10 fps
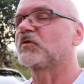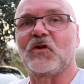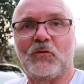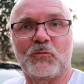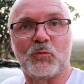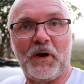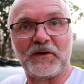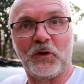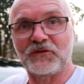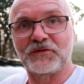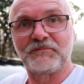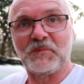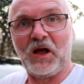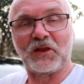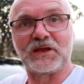So why not?
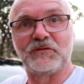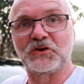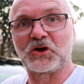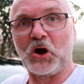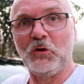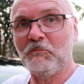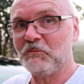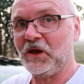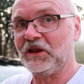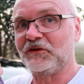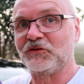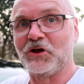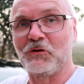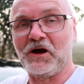I'll give it a go and let you know,